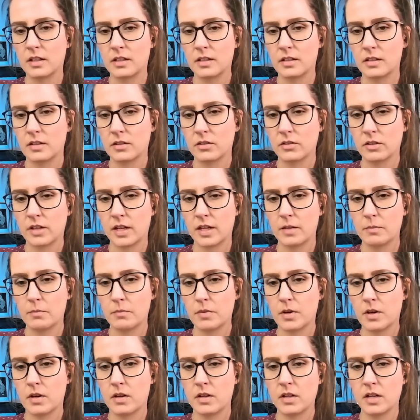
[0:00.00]
They're like
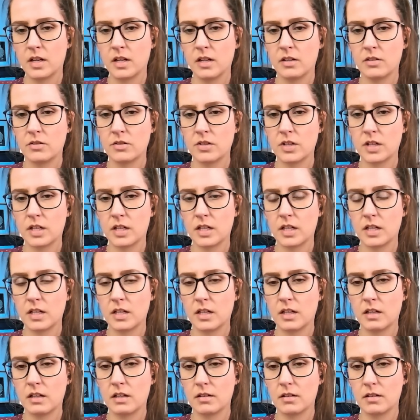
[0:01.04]
partying,
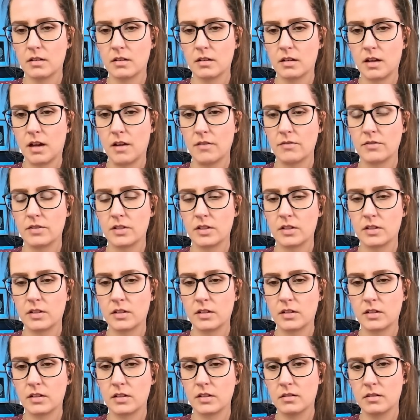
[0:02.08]
drinking after
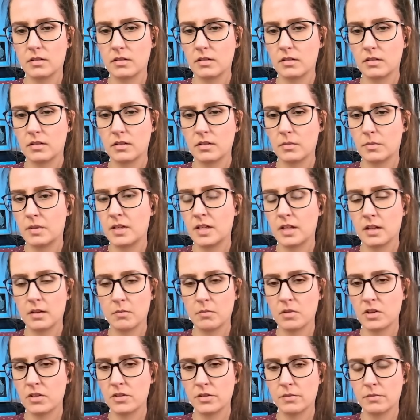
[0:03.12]
committing a
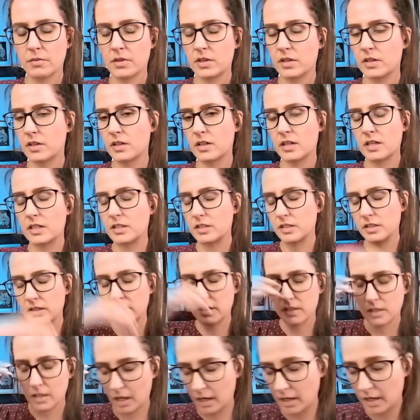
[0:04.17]
bunch of murder. It just,
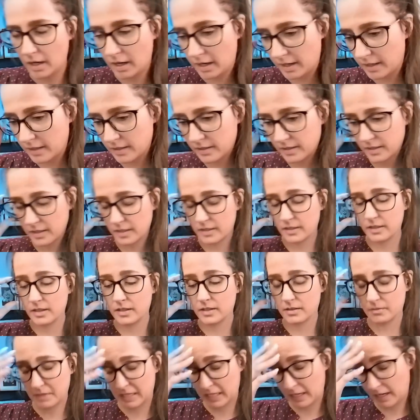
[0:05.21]
I, I, it doesn't
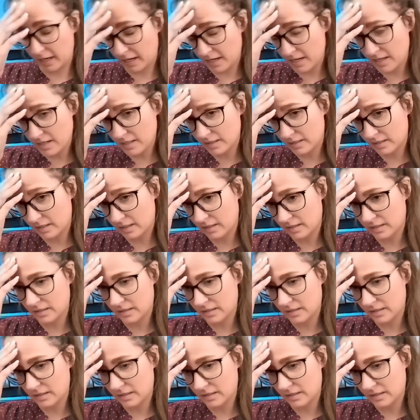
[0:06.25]
make any sense to